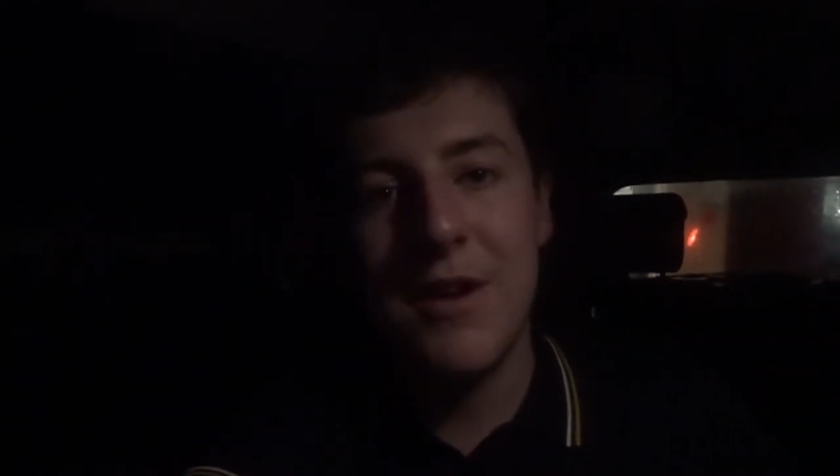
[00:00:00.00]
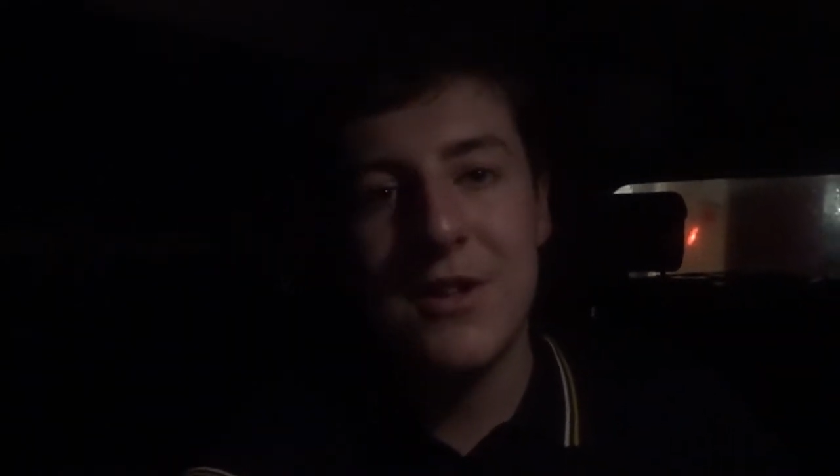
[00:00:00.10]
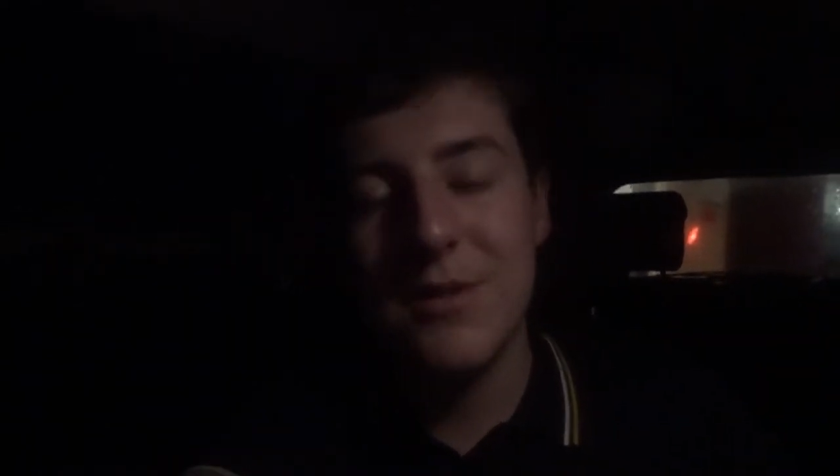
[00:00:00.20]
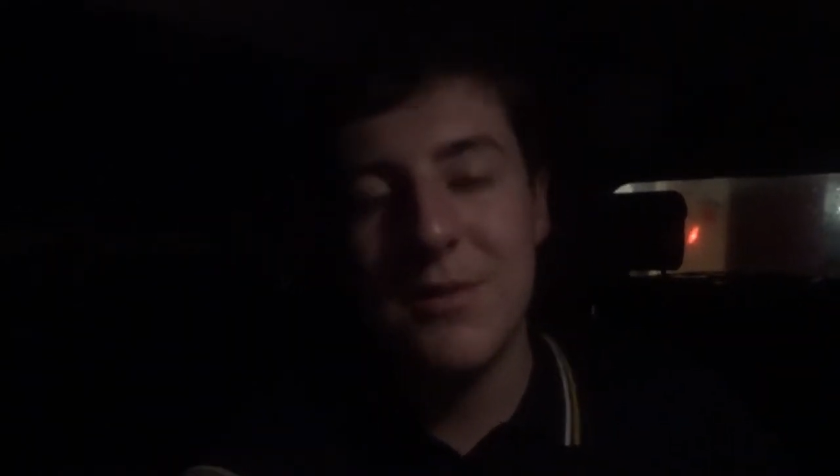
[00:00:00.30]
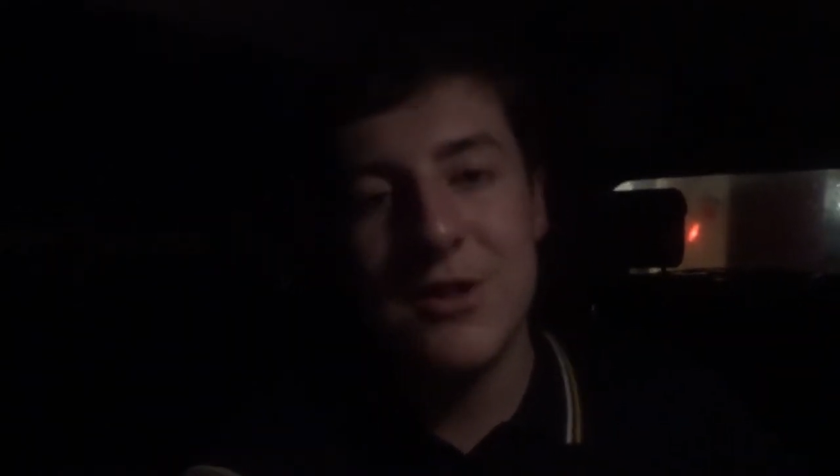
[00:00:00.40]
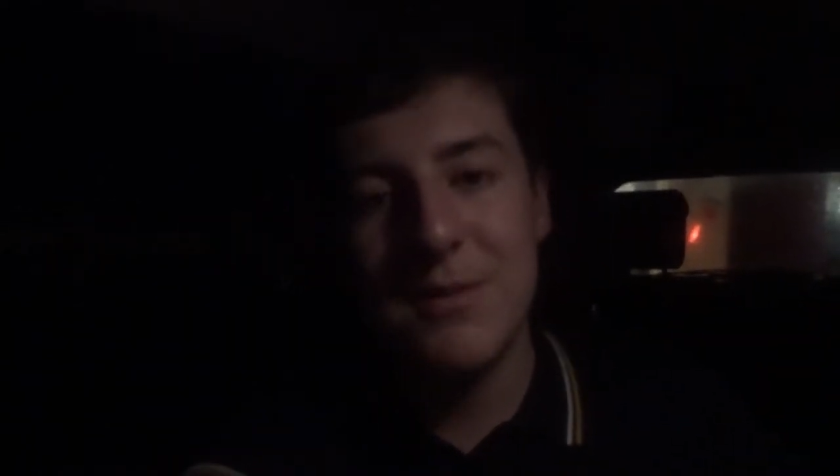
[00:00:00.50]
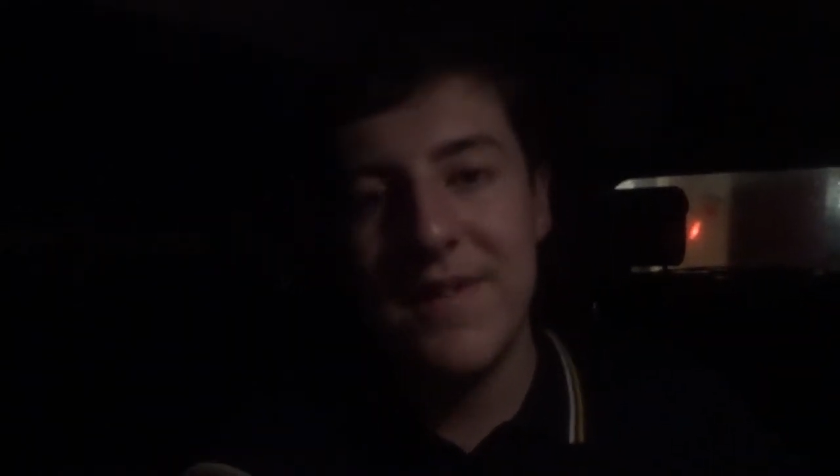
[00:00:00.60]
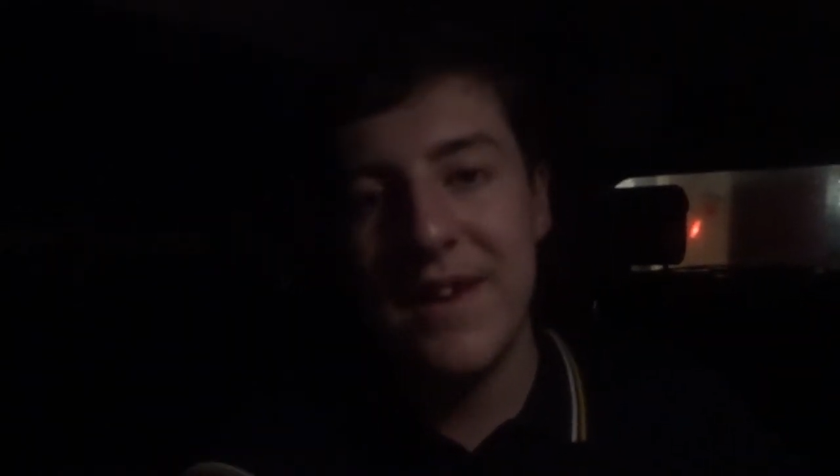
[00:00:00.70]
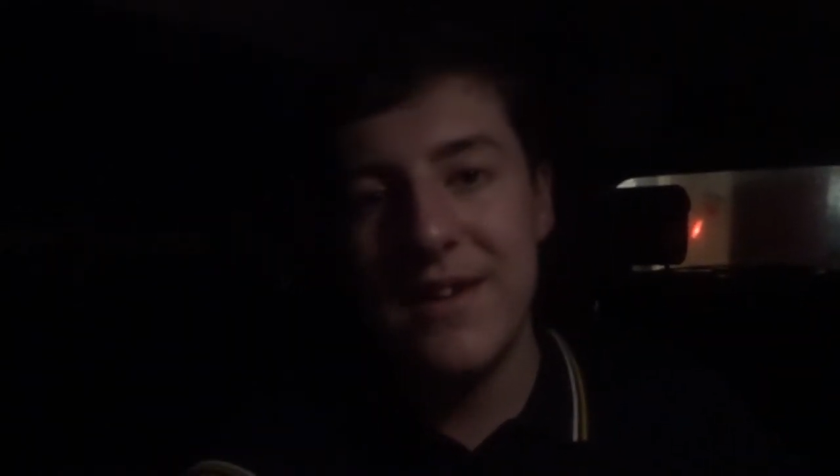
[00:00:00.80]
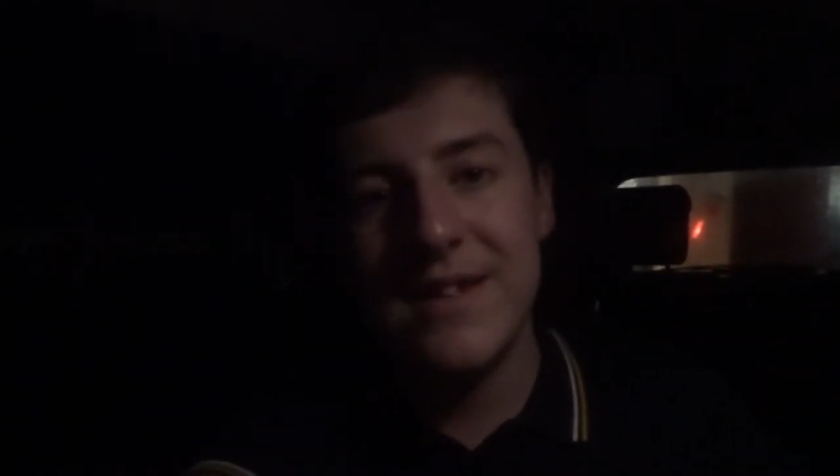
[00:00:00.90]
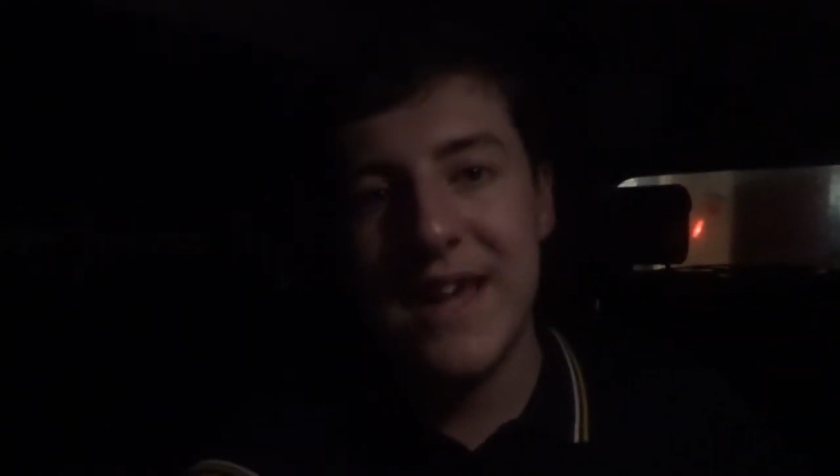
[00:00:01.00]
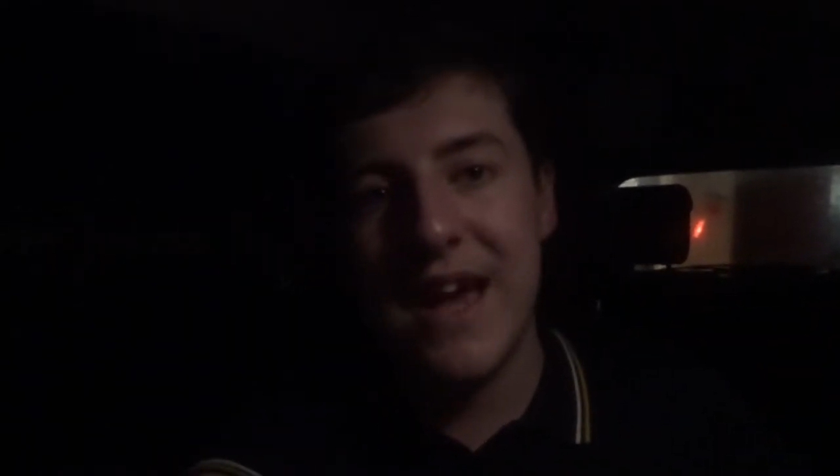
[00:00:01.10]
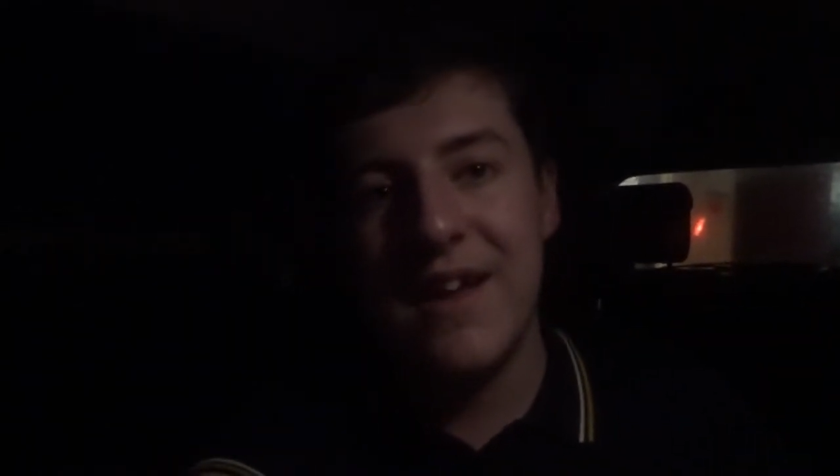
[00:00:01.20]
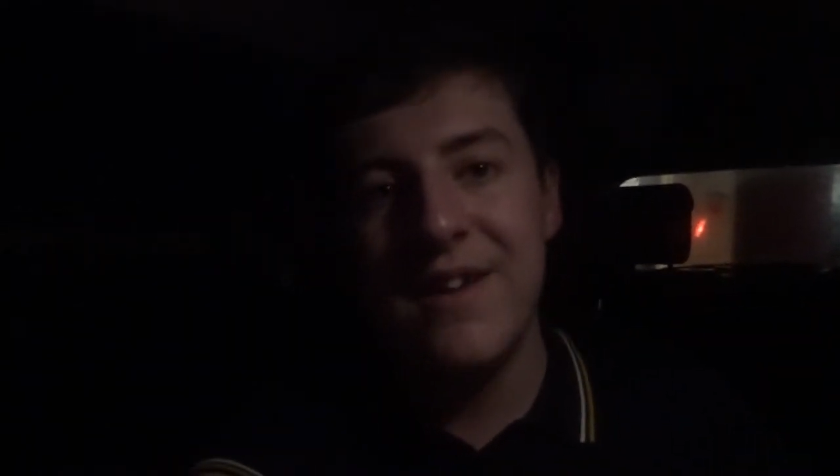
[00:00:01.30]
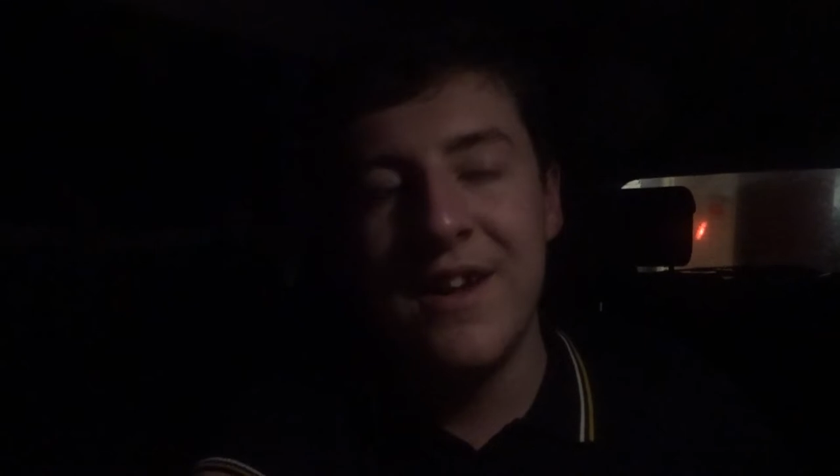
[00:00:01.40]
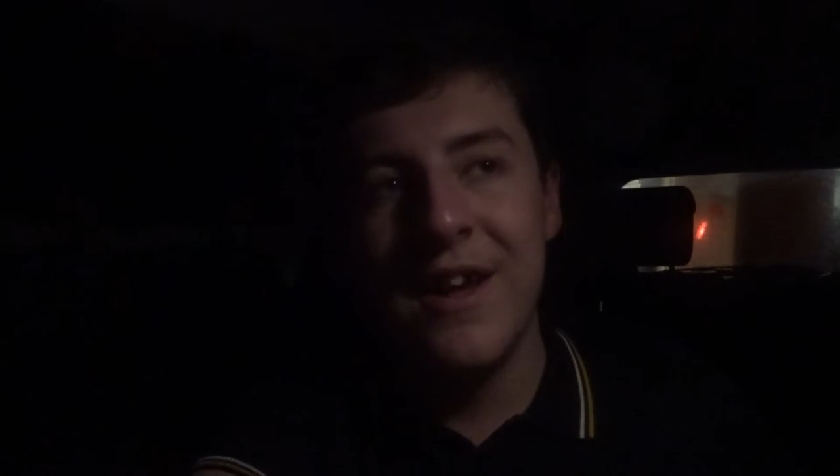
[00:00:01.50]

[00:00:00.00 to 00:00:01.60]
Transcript: much for watching my videos again.